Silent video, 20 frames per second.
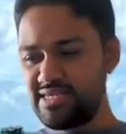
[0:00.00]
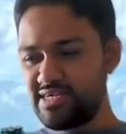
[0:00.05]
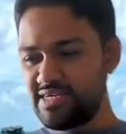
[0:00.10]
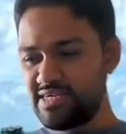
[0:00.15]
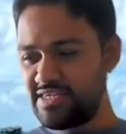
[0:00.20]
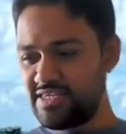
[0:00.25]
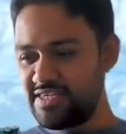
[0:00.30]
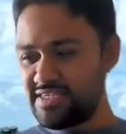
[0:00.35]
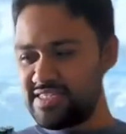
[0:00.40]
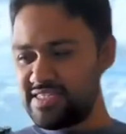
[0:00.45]

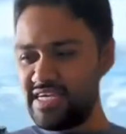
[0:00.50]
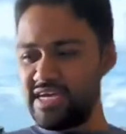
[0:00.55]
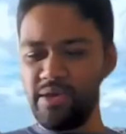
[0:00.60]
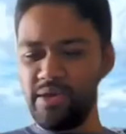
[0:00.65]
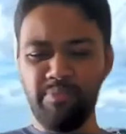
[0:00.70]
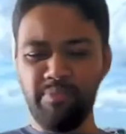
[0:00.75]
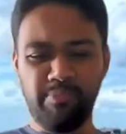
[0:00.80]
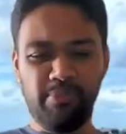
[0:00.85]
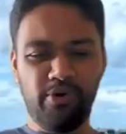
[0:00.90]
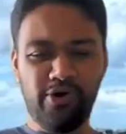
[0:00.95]
the
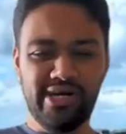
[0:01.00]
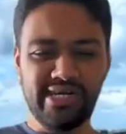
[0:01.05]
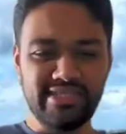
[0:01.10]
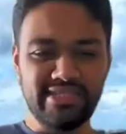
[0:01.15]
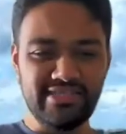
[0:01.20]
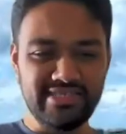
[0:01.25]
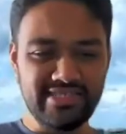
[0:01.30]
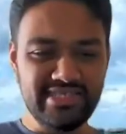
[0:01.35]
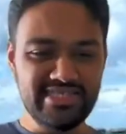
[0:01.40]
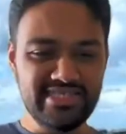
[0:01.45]

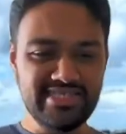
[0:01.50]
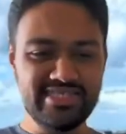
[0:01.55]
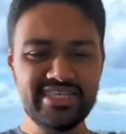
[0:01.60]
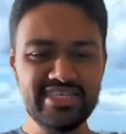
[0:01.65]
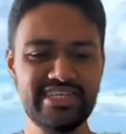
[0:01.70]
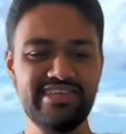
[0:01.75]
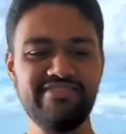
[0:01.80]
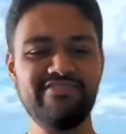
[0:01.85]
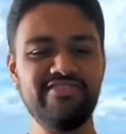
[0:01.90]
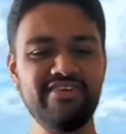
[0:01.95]
importance, the
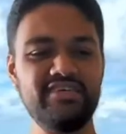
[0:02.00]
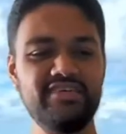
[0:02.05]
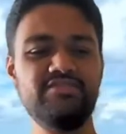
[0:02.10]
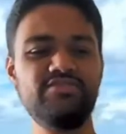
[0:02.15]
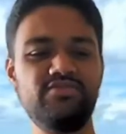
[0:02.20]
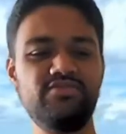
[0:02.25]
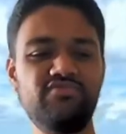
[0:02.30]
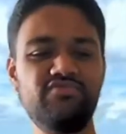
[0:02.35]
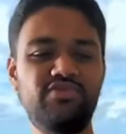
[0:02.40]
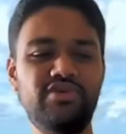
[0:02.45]

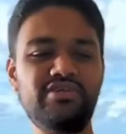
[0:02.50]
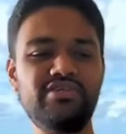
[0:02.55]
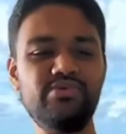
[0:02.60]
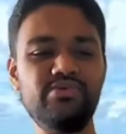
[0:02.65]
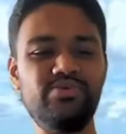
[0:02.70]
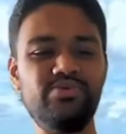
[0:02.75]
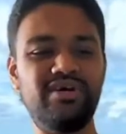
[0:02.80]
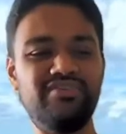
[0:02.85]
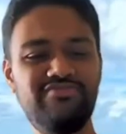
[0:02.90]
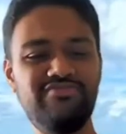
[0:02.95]
significance of what
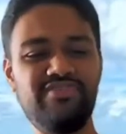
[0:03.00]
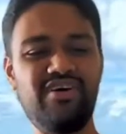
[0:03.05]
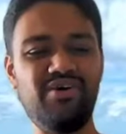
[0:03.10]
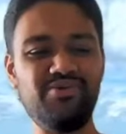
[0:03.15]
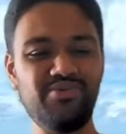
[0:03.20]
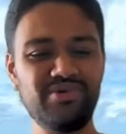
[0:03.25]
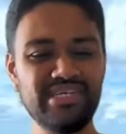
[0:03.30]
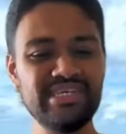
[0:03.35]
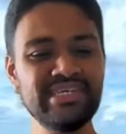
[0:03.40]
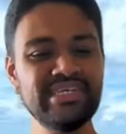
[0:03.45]
you have
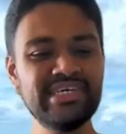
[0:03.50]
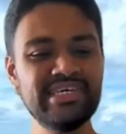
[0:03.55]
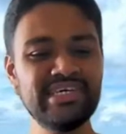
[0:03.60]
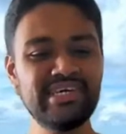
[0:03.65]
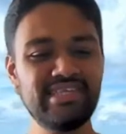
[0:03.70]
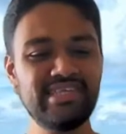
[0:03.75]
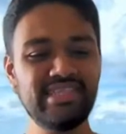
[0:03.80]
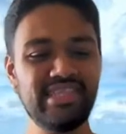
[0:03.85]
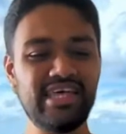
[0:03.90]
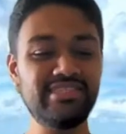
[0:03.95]
found.
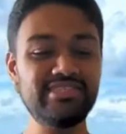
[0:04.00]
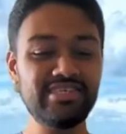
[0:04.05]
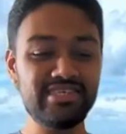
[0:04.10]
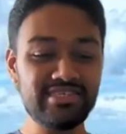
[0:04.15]
That's